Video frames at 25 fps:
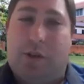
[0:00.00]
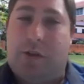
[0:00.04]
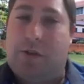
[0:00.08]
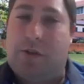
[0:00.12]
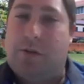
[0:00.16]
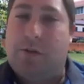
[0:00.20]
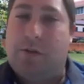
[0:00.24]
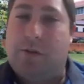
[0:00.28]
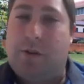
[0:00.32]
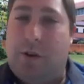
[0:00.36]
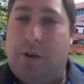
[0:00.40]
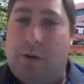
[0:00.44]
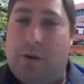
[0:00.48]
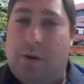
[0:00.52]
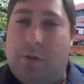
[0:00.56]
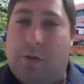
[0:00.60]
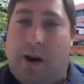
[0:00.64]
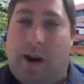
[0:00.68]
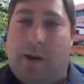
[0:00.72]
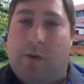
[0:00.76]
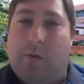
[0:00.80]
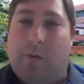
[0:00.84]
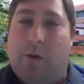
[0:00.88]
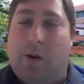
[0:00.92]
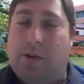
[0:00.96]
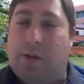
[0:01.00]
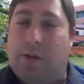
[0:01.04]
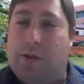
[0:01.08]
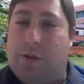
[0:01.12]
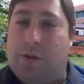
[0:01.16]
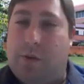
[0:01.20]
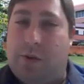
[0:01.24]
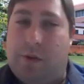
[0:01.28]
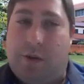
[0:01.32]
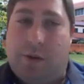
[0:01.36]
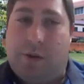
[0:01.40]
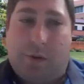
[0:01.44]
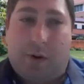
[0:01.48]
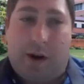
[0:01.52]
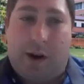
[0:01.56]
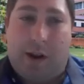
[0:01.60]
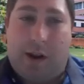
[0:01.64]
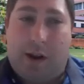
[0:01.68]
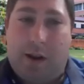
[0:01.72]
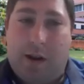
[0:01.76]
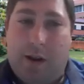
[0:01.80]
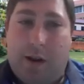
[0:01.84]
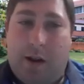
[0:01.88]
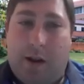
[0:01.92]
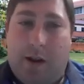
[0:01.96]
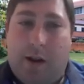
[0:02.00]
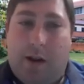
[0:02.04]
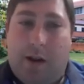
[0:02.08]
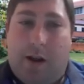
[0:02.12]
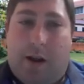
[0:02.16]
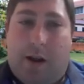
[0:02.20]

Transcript: just rank 1, 2, and 3.